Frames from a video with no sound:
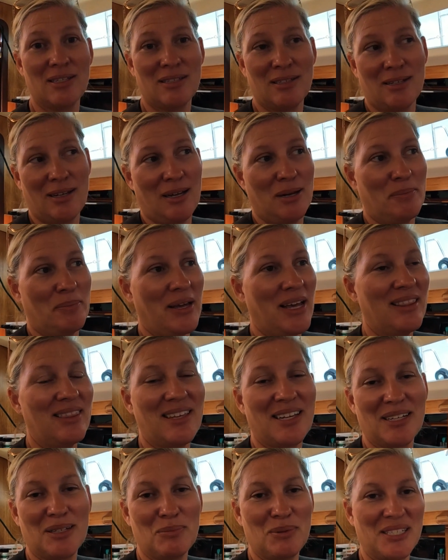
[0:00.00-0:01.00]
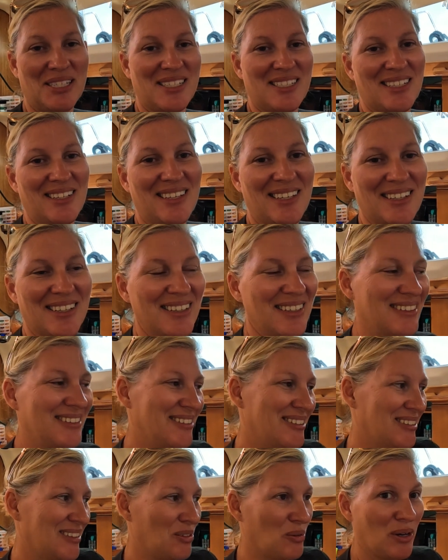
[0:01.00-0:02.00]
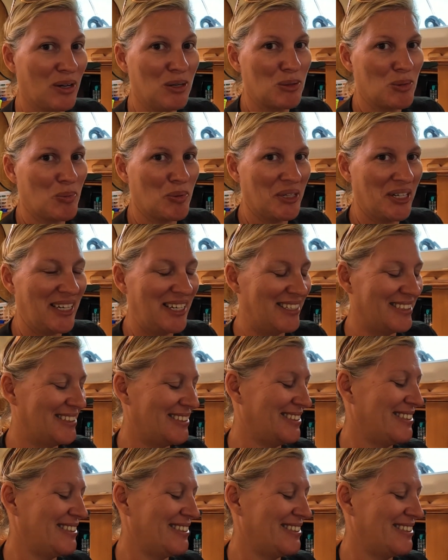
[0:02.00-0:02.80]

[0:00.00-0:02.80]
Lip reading: It's not a bad thing to be stuck here. The water's pretty.